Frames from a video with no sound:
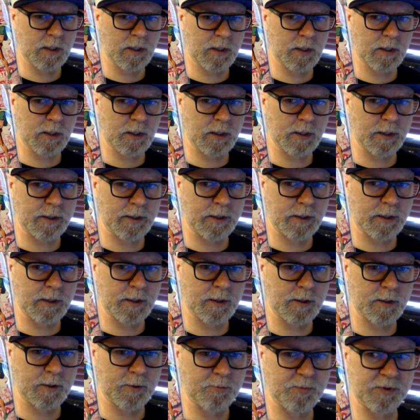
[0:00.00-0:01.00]

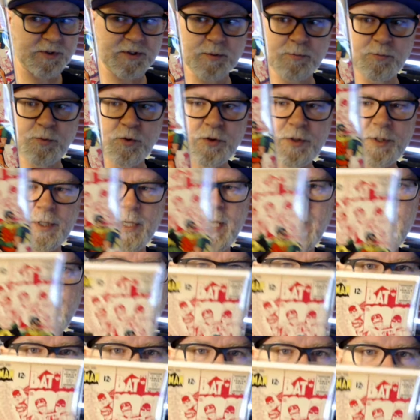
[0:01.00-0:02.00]
the book
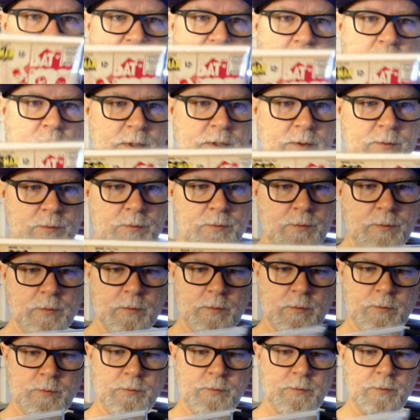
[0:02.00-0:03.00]
came, when it
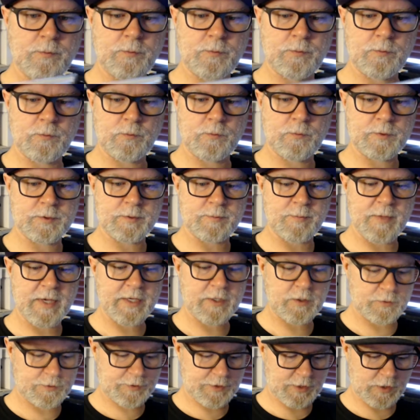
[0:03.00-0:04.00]
was
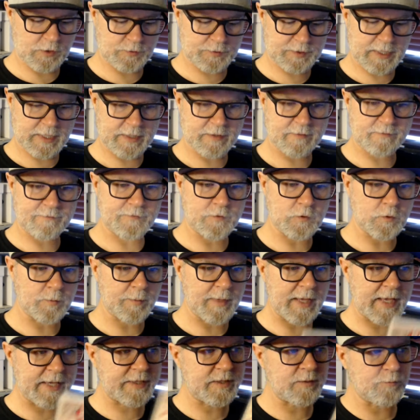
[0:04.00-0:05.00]
mailed, it's got a full
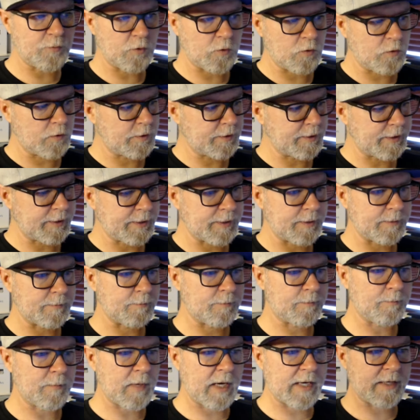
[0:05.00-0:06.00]
backing board and
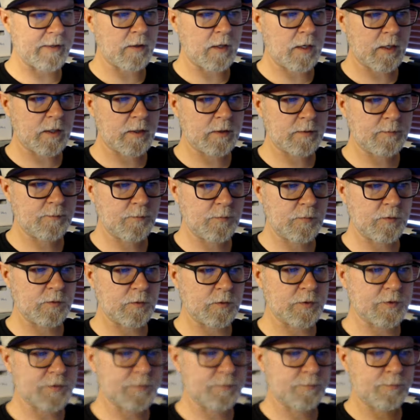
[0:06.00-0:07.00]
Mylar.
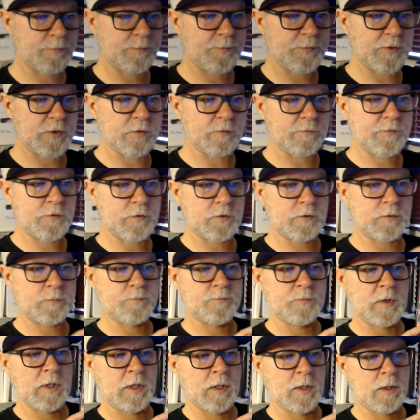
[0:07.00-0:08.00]
Looks beautiful.
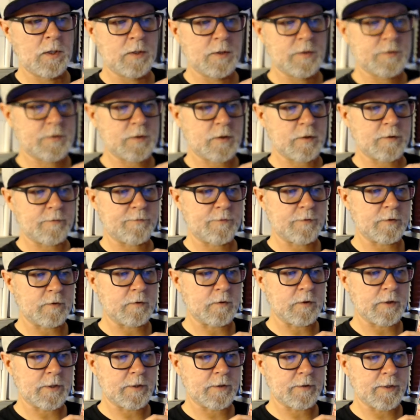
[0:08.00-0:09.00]
Sorry for the
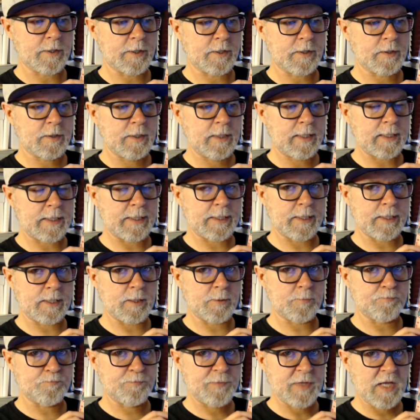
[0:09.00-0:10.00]
glare there.
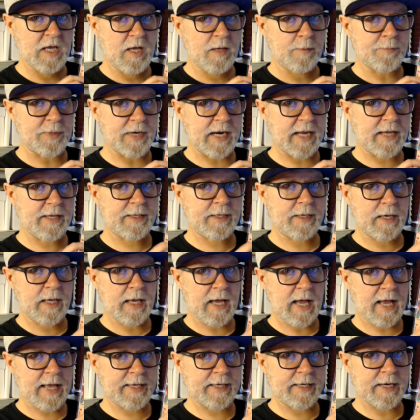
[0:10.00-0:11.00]
But I
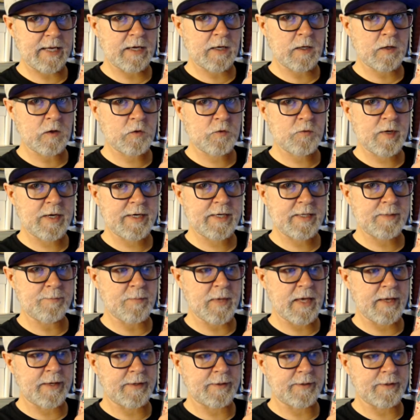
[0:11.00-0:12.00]
had already
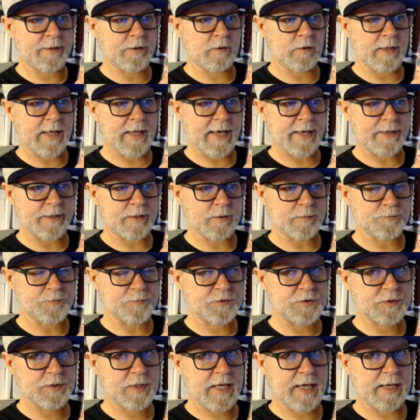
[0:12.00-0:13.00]
met Neil
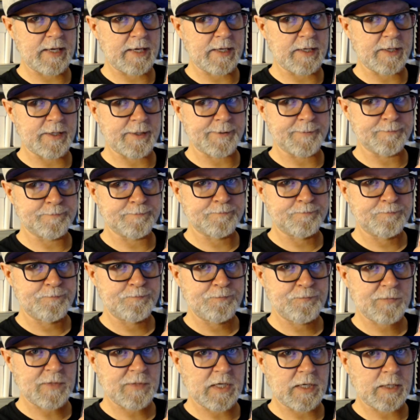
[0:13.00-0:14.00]
Adams, and
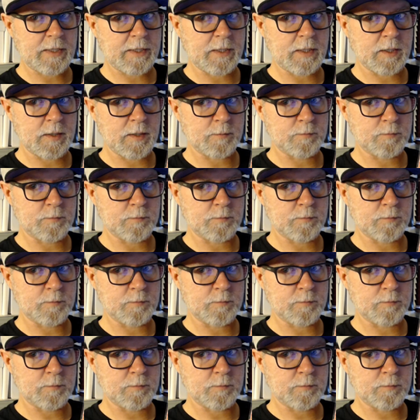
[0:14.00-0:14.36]
I